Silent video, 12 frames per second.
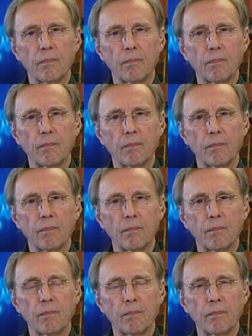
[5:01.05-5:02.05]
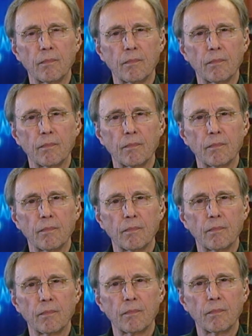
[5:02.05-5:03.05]

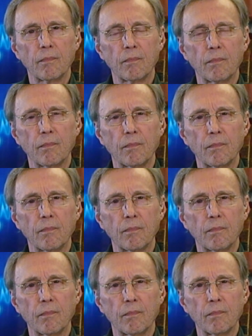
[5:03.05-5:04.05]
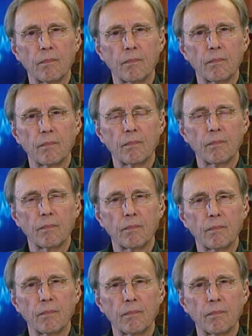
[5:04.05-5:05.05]

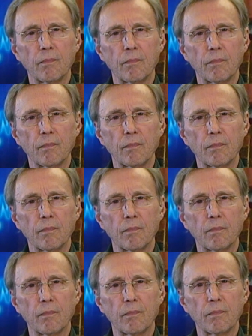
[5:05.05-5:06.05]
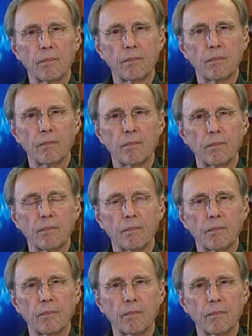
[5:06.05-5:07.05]

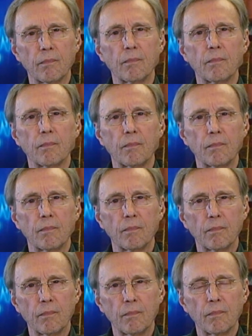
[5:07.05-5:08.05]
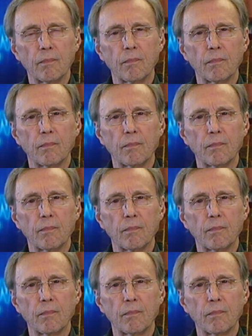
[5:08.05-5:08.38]
The person shown says nothing.